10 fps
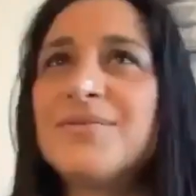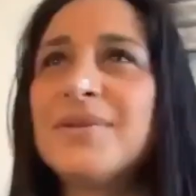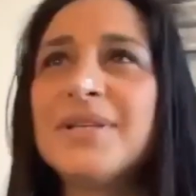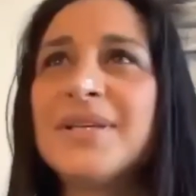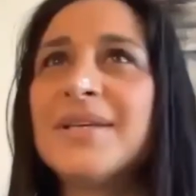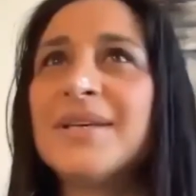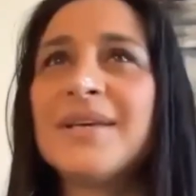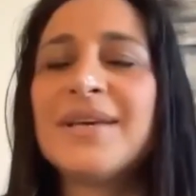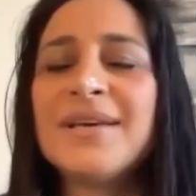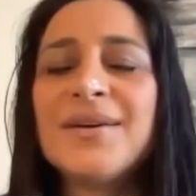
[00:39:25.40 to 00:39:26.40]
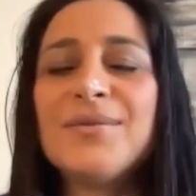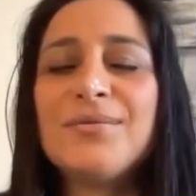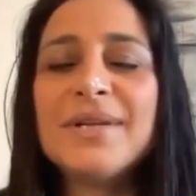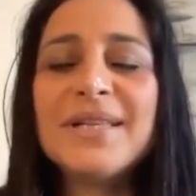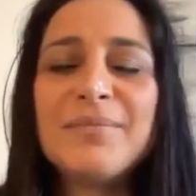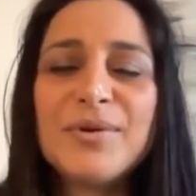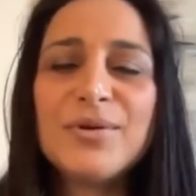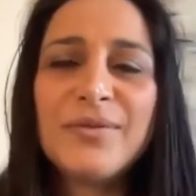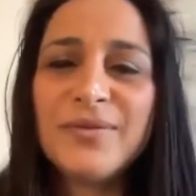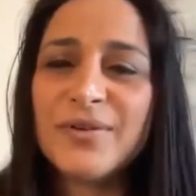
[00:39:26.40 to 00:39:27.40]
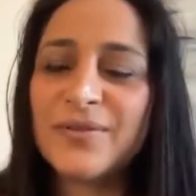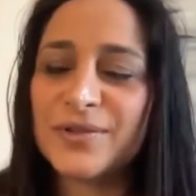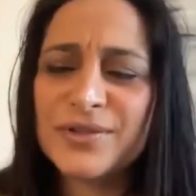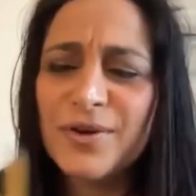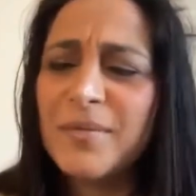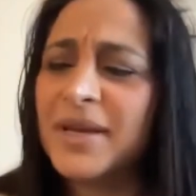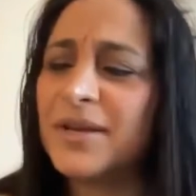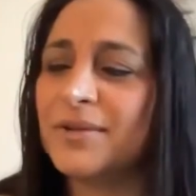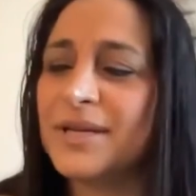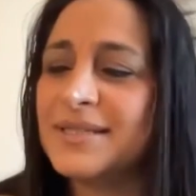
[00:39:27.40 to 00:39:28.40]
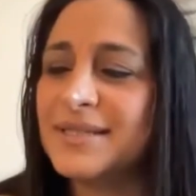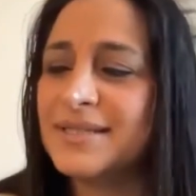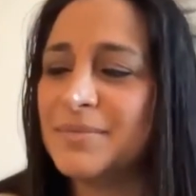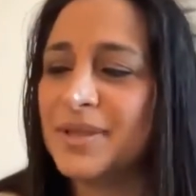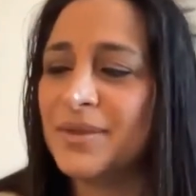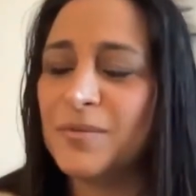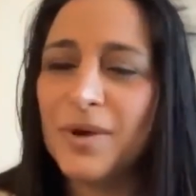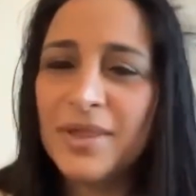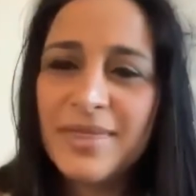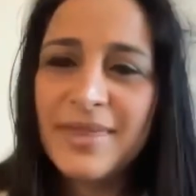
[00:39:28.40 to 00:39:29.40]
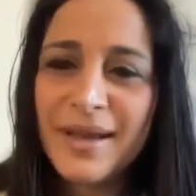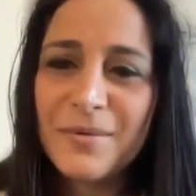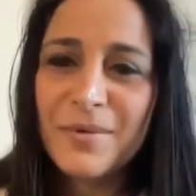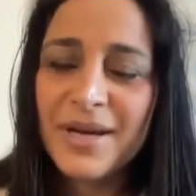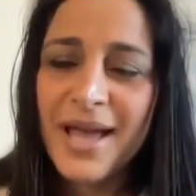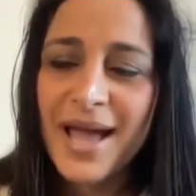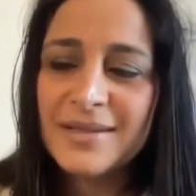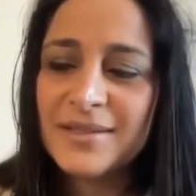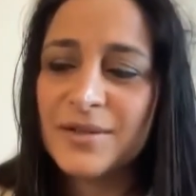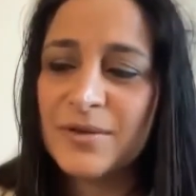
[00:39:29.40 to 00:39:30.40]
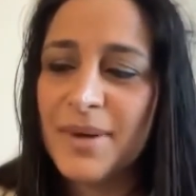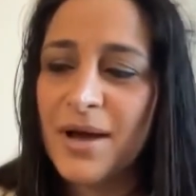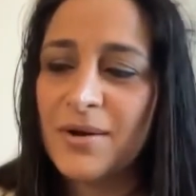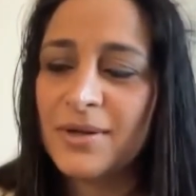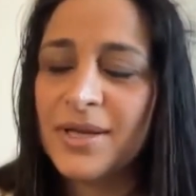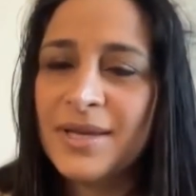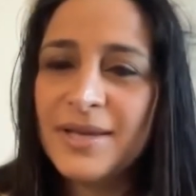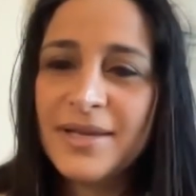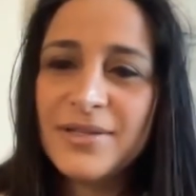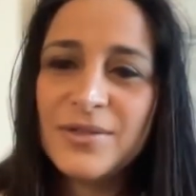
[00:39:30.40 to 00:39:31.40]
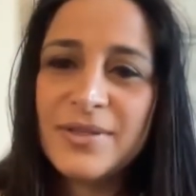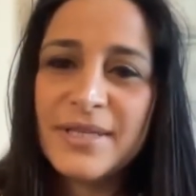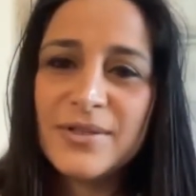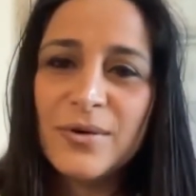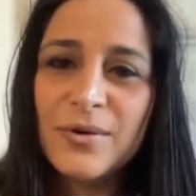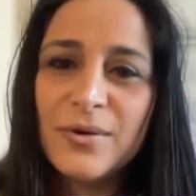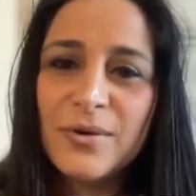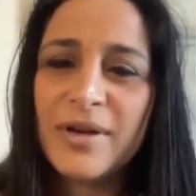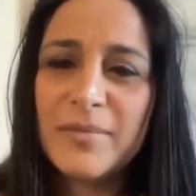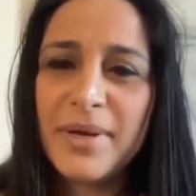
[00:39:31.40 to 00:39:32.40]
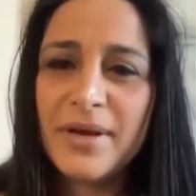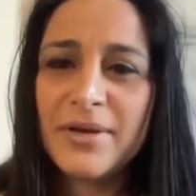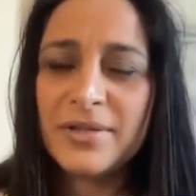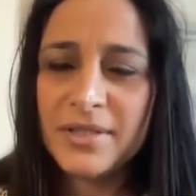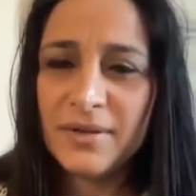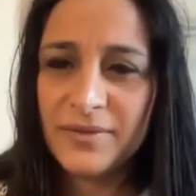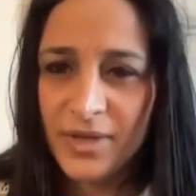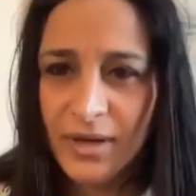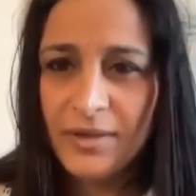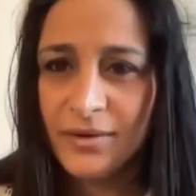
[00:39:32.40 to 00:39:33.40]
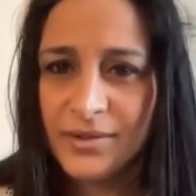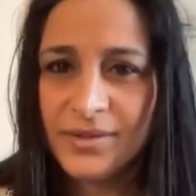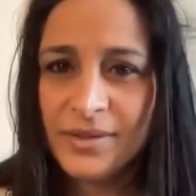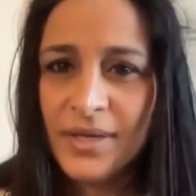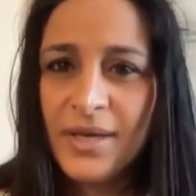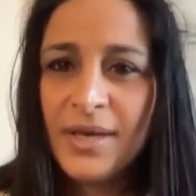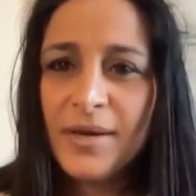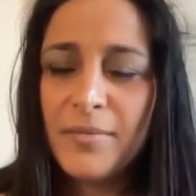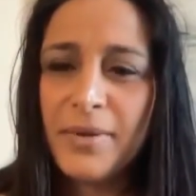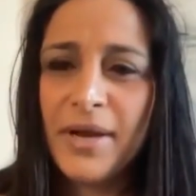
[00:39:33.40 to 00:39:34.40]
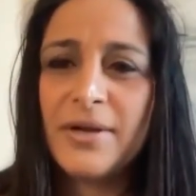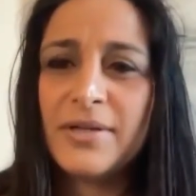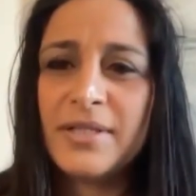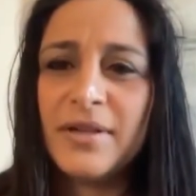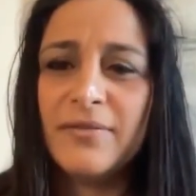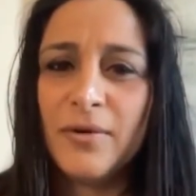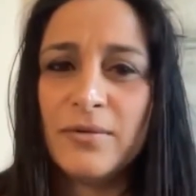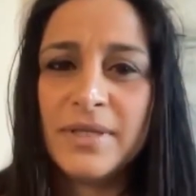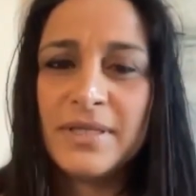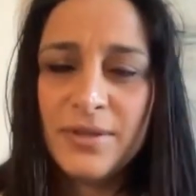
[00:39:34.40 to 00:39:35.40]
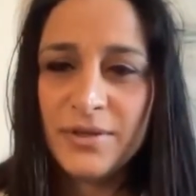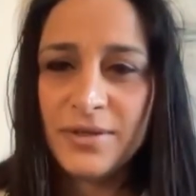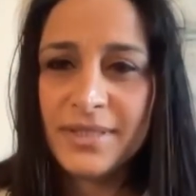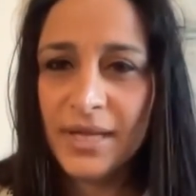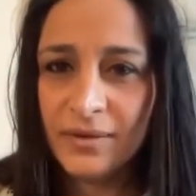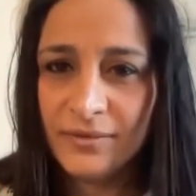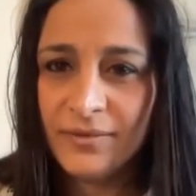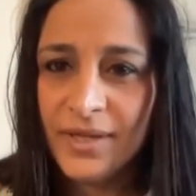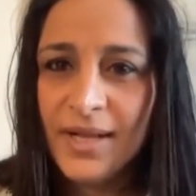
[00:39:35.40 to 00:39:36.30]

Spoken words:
really Really beautiful for so many reasons. But the one thing I wanted to ask you about is you said, don't ever compare yourself to others. Compare yourself only to yourself.